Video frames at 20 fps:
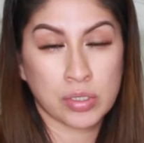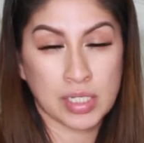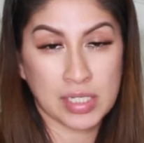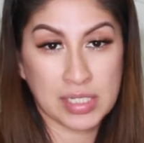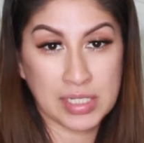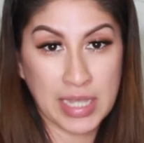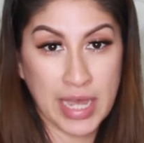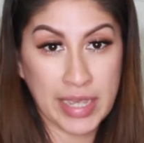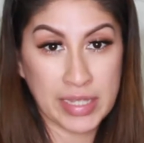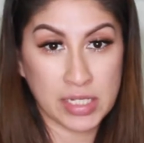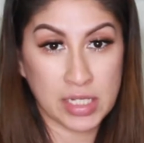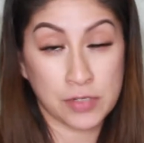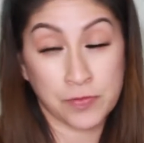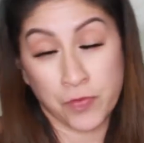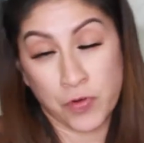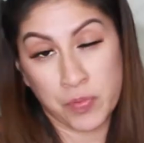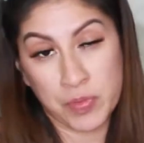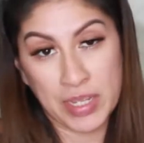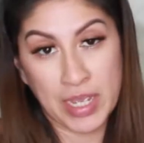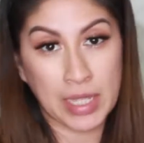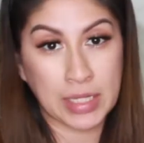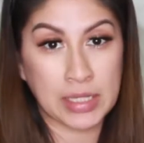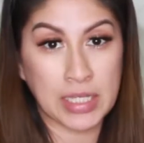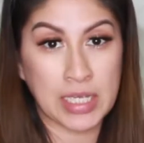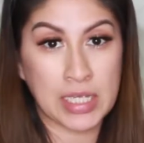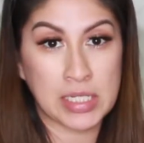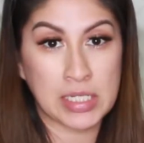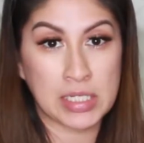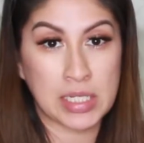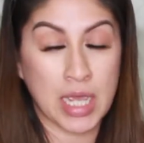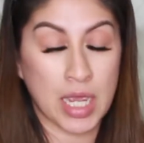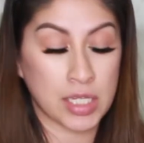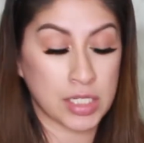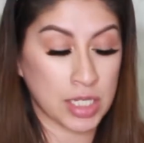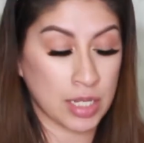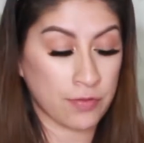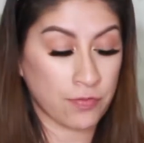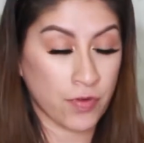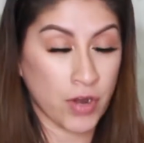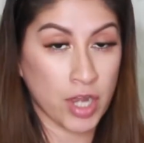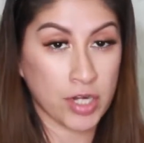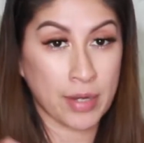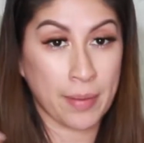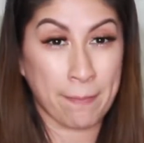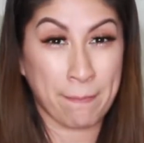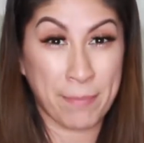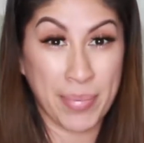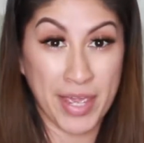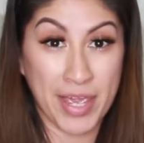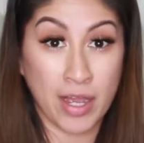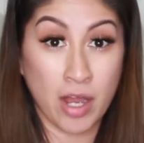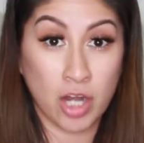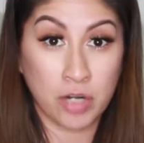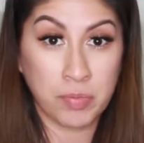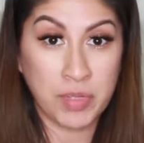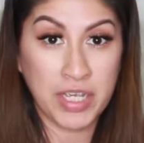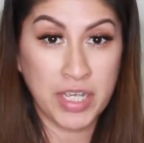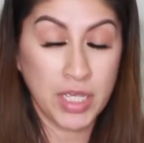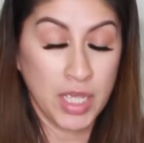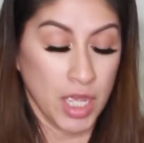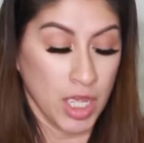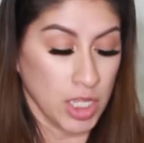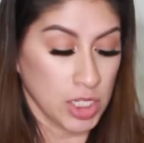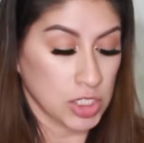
the sizes for me at least, they run big on me.